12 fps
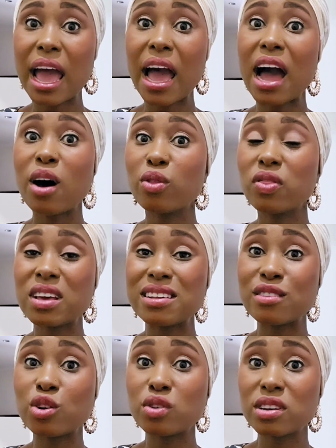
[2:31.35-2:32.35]
how
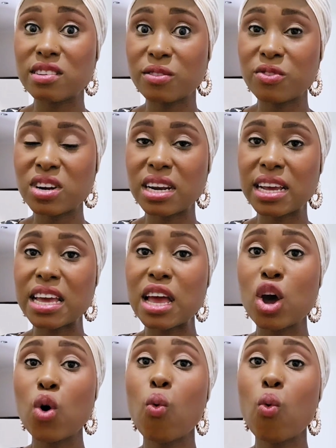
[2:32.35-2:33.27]
things look differently,